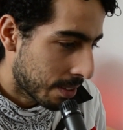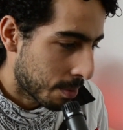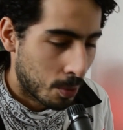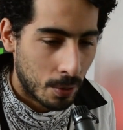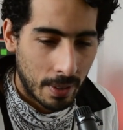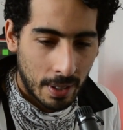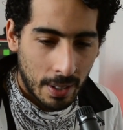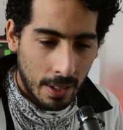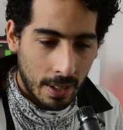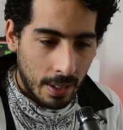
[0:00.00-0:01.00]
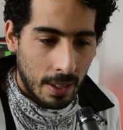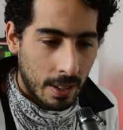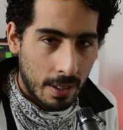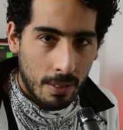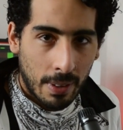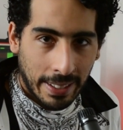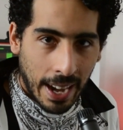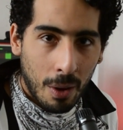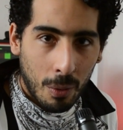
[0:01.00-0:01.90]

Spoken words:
The more right now,